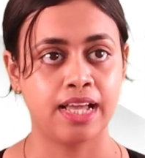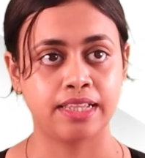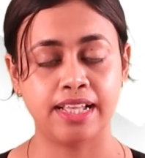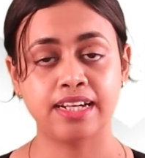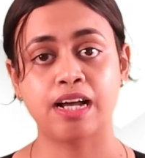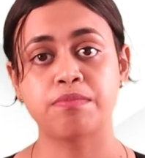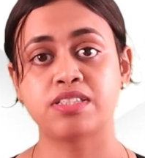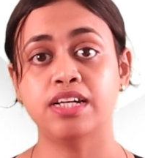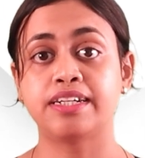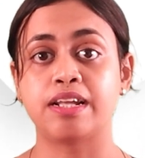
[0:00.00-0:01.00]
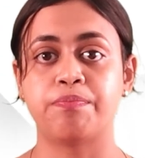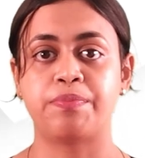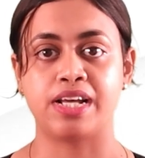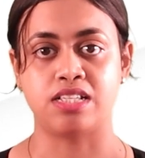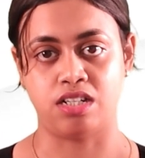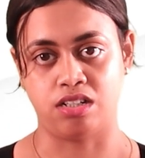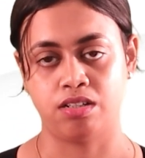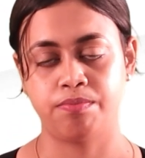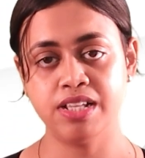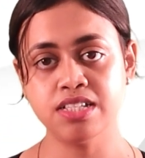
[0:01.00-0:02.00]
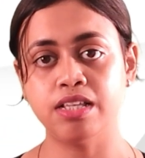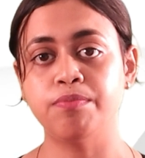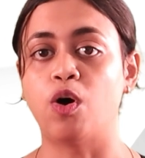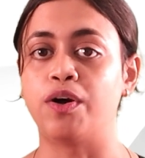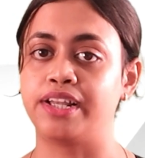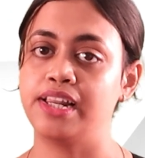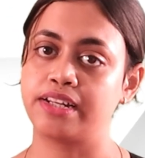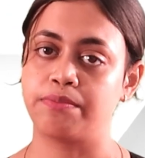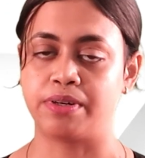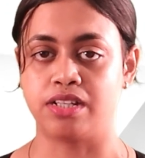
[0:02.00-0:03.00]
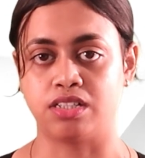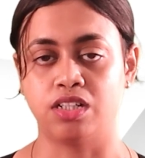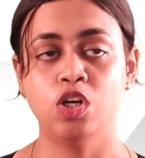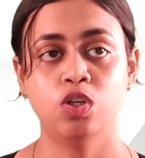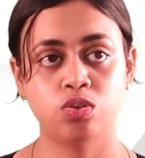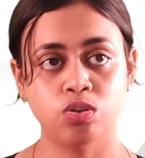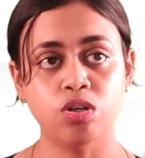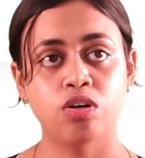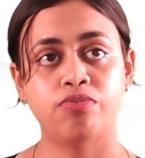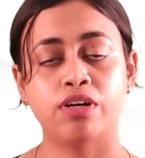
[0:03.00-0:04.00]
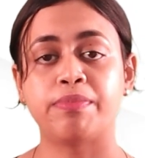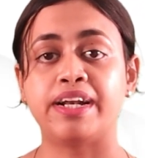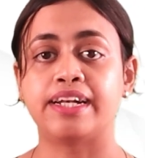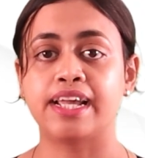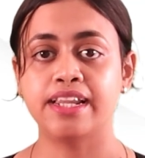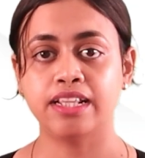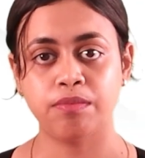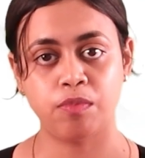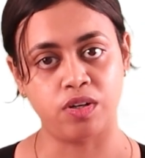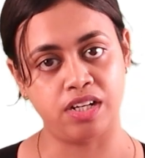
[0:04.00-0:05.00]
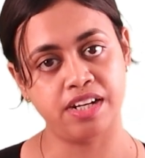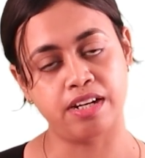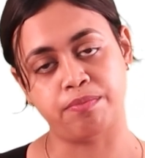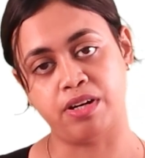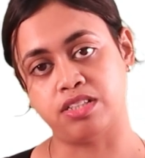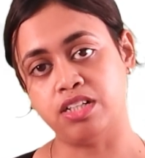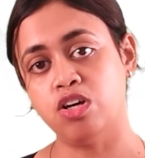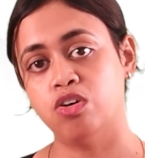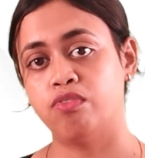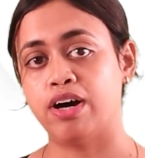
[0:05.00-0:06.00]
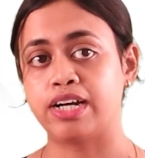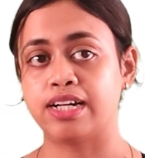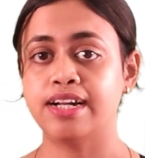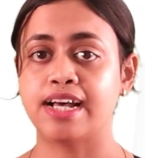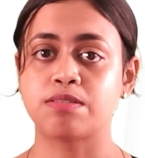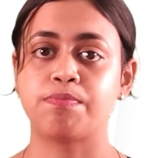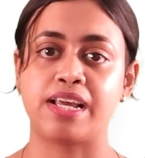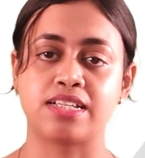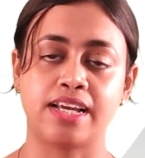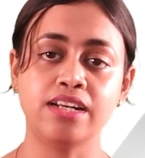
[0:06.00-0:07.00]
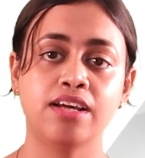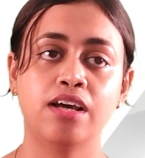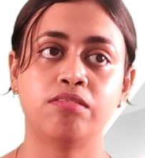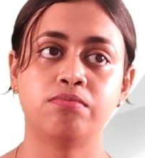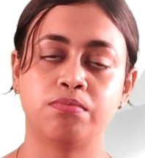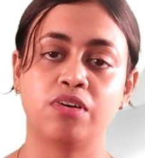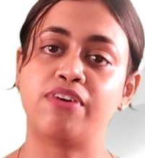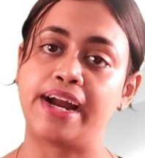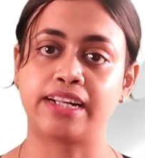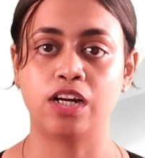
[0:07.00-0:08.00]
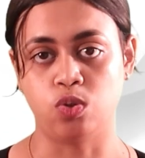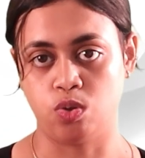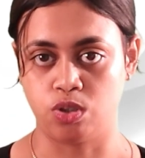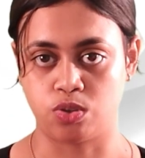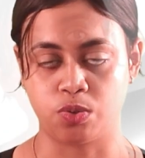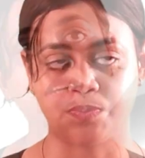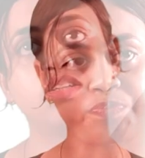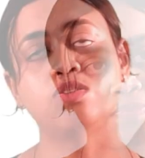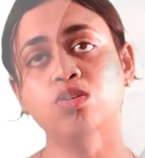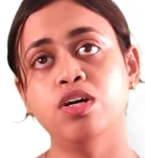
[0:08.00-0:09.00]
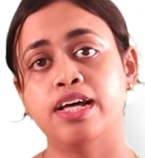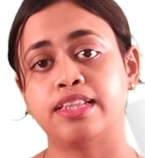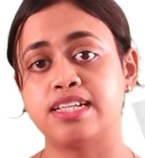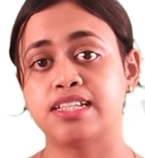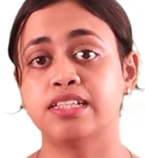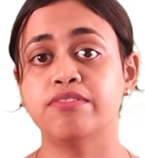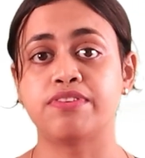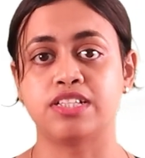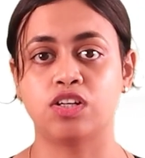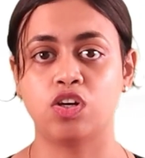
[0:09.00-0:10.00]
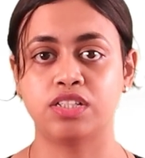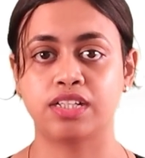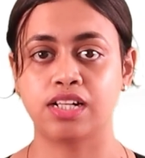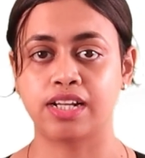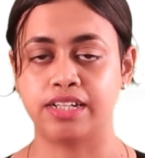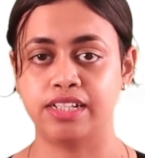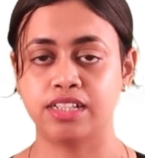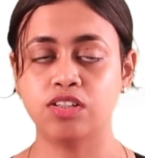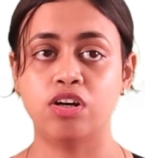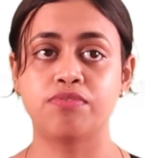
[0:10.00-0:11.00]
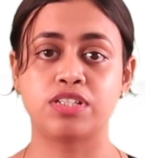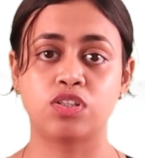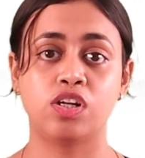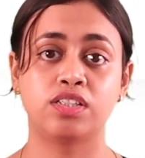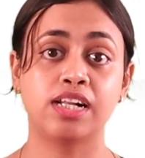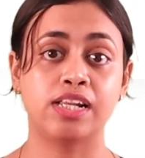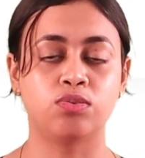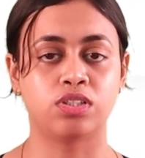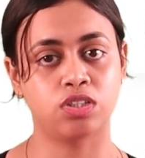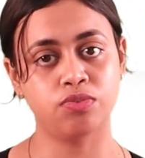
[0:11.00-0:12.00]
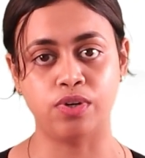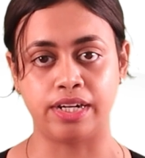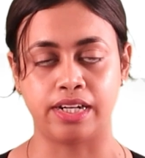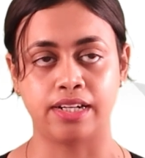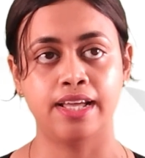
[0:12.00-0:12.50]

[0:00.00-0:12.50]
Then comes the temperature, means the bodily temperature. So for maintaining the bodily temperature, water has plays a vital role also. So these are the physiological condition or physiological uses of water.